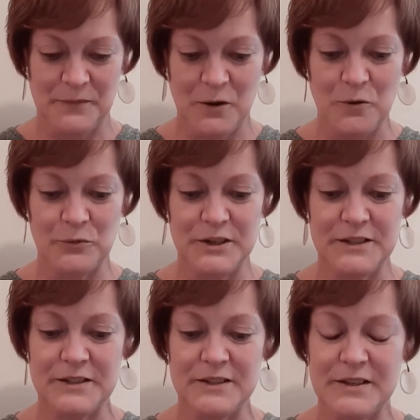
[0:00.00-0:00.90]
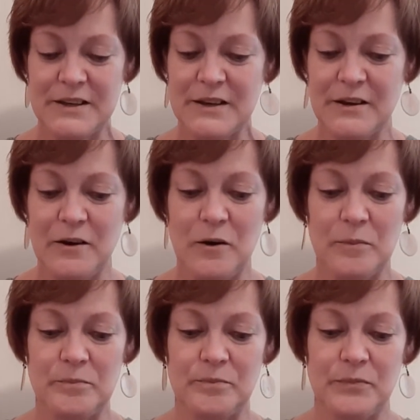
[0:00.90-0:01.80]
I'll read it.
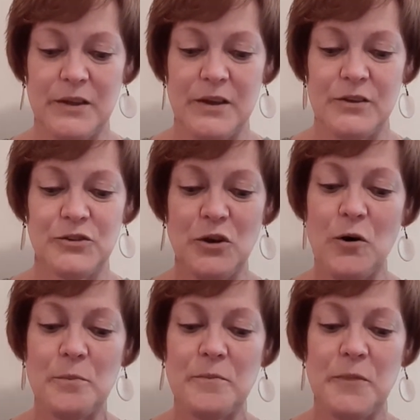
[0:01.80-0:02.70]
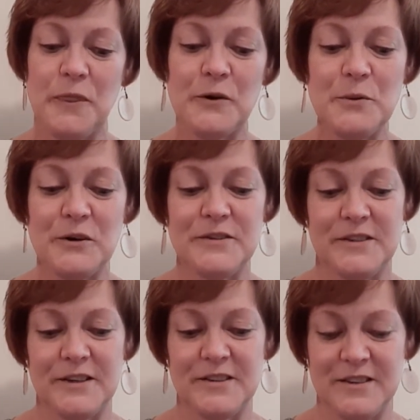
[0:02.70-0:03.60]
Psalm
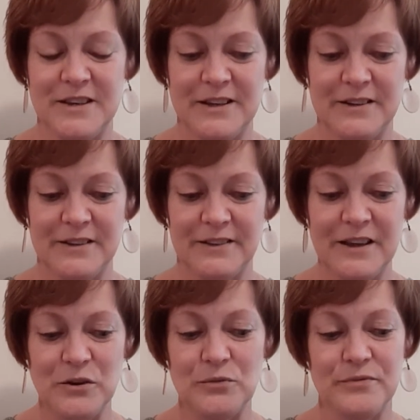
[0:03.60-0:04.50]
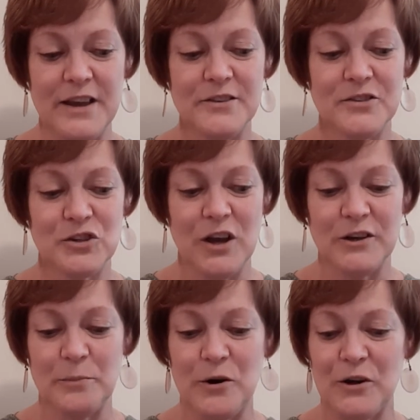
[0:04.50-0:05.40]
31:16, "Let your face shine
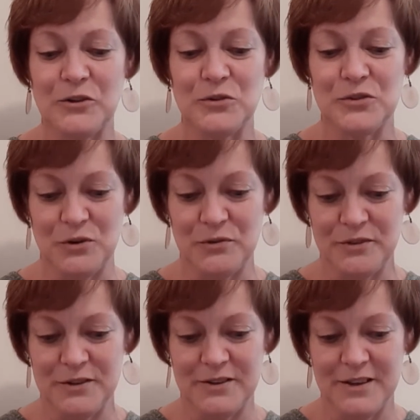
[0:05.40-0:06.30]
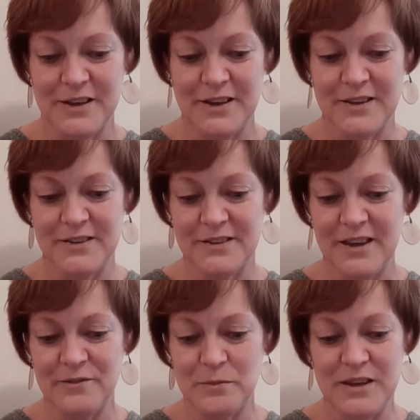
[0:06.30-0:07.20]
upon your servant.
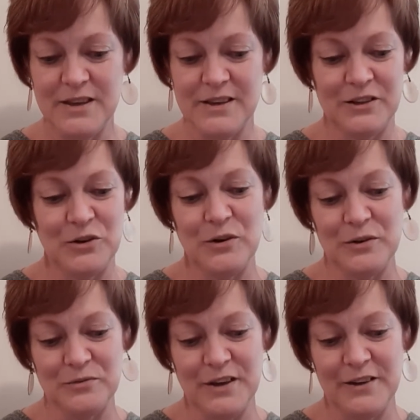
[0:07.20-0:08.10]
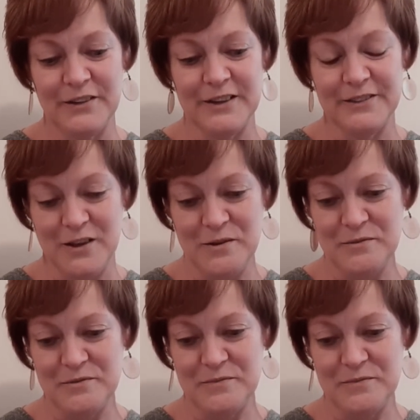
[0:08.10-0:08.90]
Save me in your unfailing love."